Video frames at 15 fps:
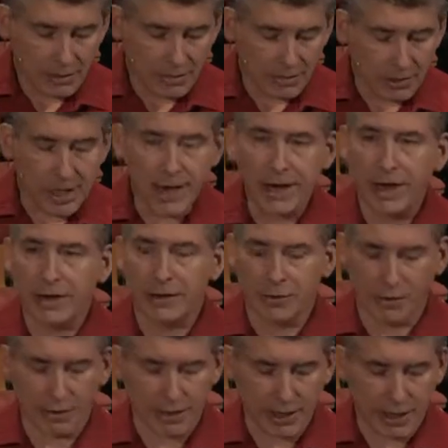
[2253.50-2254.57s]
But I hadn't
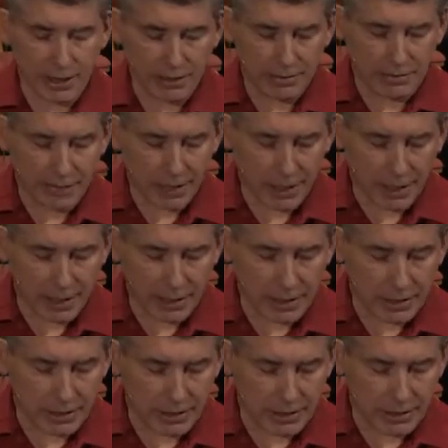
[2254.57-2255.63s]
heard that, and I
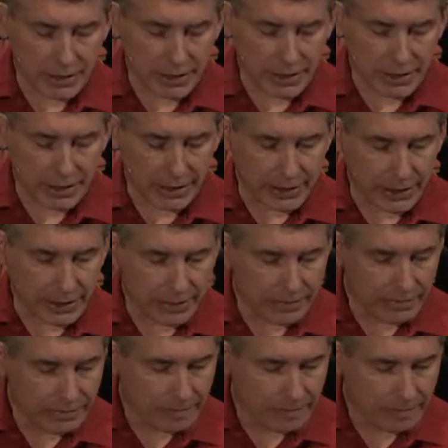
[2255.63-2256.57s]
didn't understand that then.